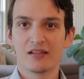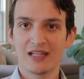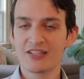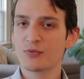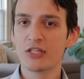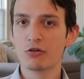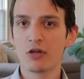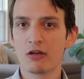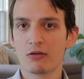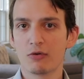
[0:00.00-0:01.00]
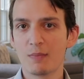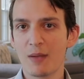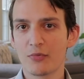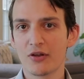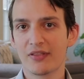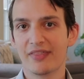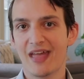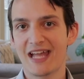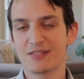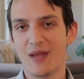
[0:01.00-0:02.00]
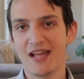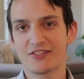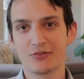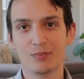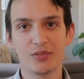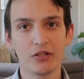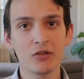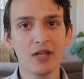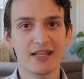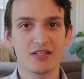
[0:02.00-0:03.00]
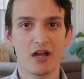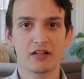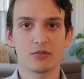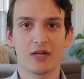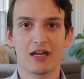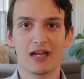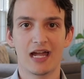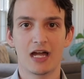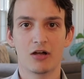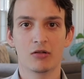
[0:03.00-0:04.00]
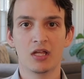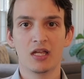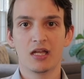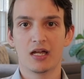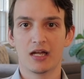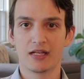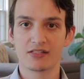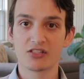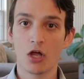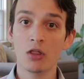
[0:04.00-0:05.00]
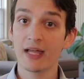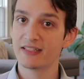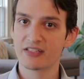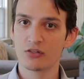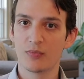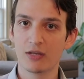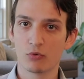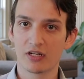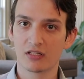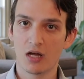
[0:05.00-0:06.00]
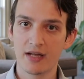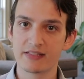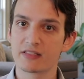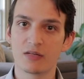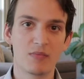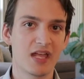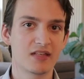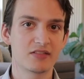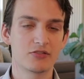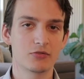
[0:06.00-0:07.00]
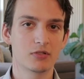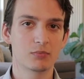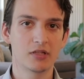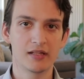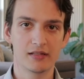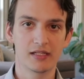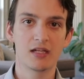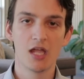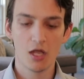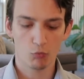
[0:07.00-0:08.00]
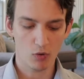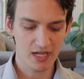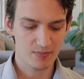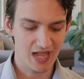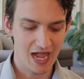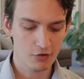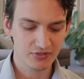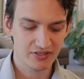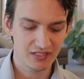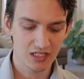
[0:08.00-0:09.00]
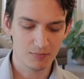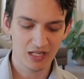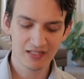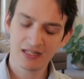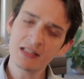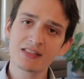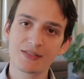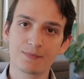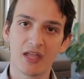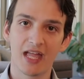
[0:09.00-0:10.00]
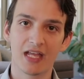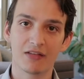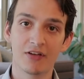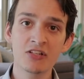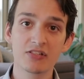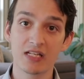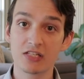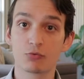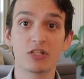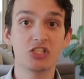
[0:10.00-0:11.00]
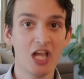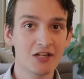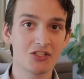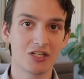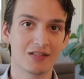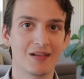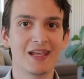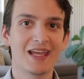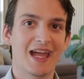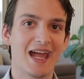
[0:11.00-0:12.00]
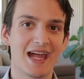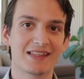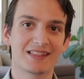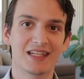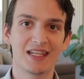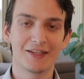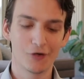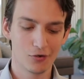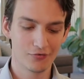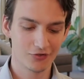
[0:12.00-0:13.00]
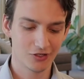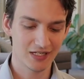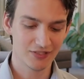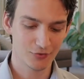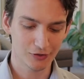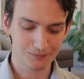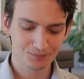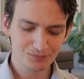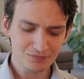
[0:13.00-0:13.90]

Last week, you remember that Pastor Bill had talked about how Saul had disobeyed one of God's commands to completely wipe out the Amalekites, and eventually his rejection as king over Israel.